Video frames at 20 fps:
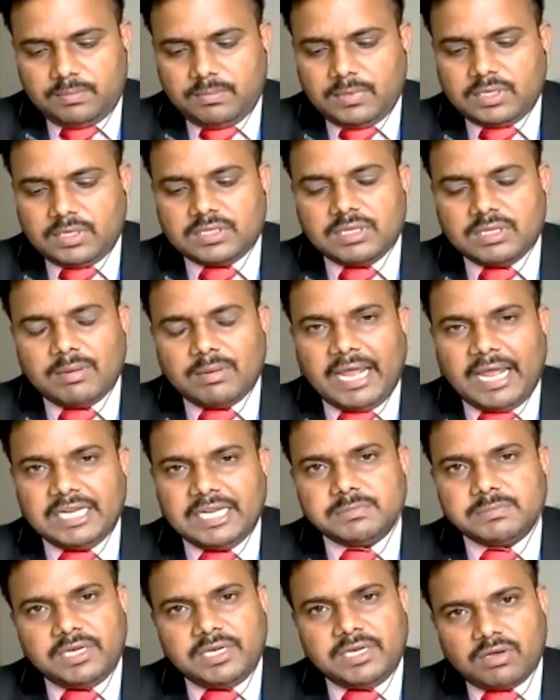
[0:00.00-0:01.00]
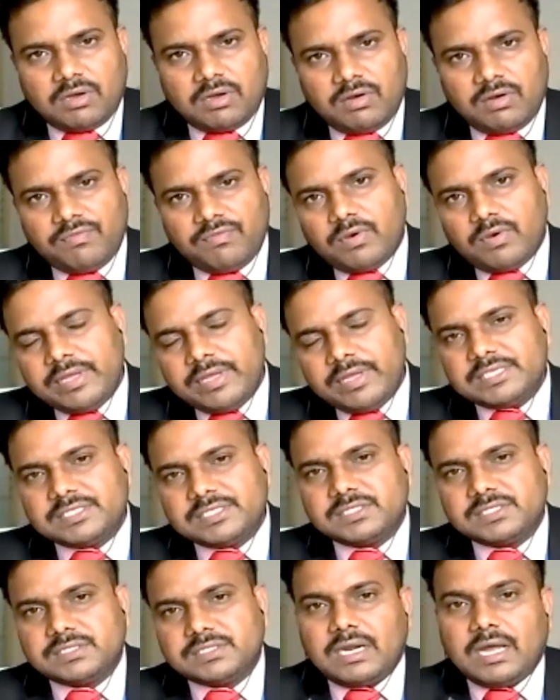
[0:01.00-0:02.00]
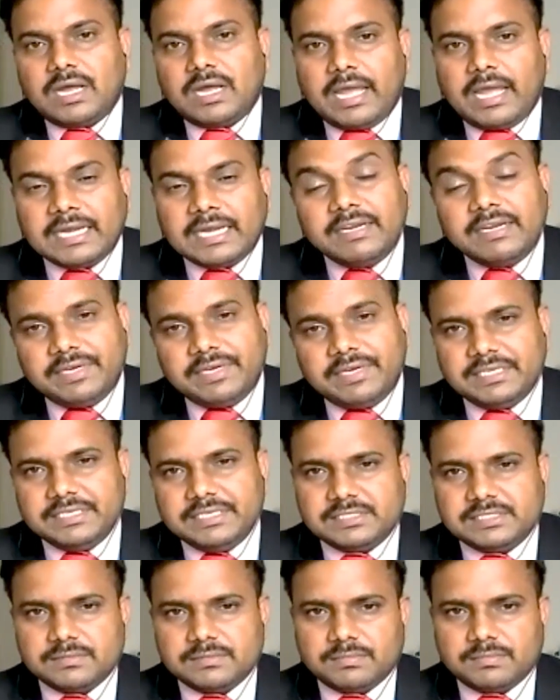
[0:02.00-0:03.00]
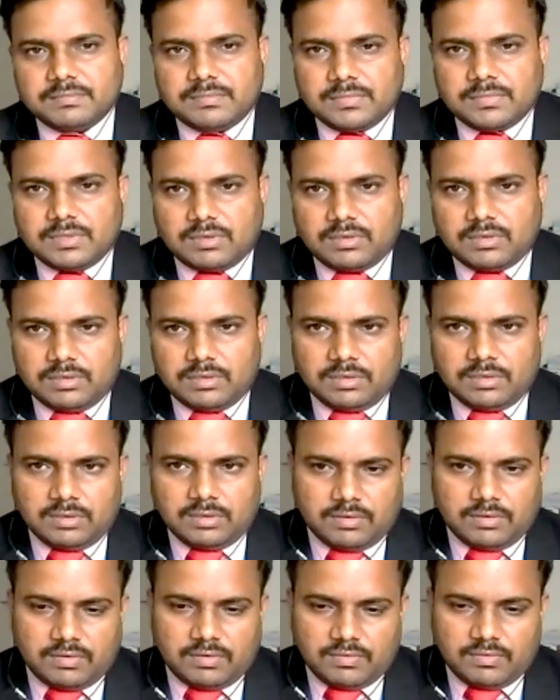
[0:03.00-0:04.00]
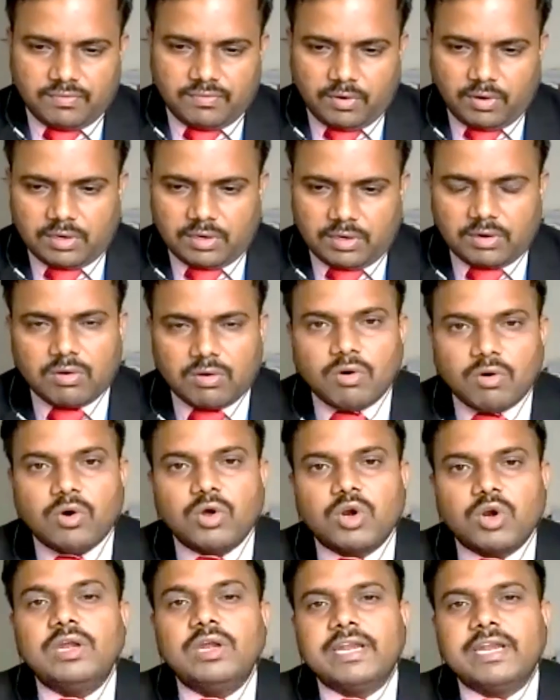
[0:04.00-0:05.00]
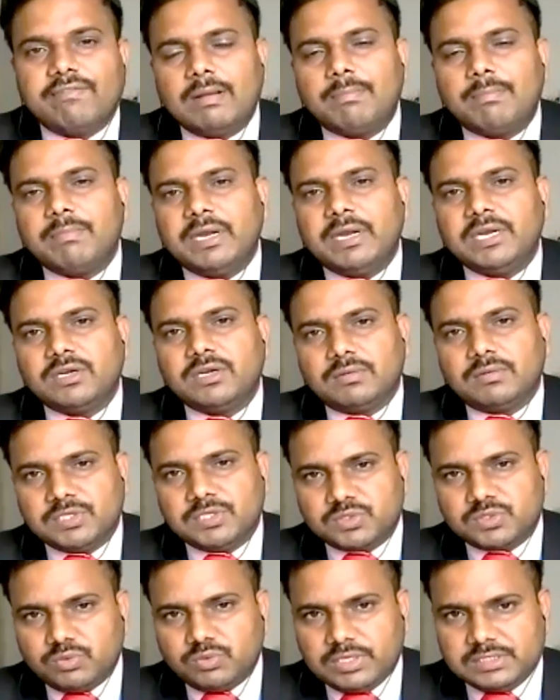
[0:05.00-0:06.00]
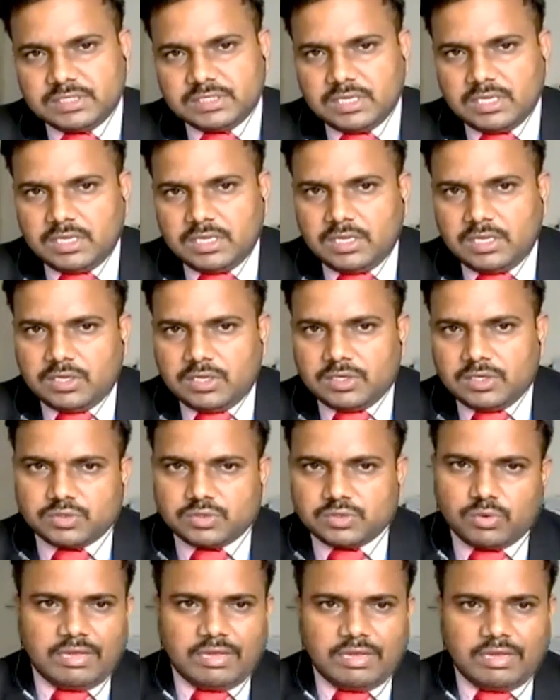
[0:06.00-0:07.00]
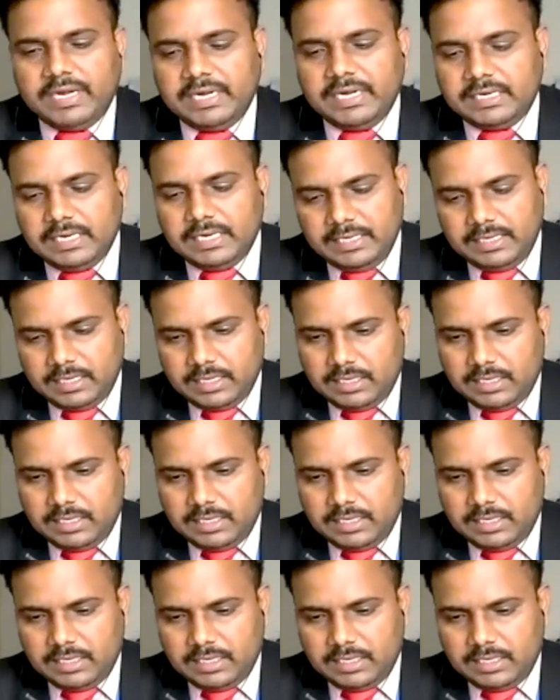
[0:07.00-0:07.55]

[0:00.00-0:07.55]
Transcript: the management of various activities for overall development of the students, so definitely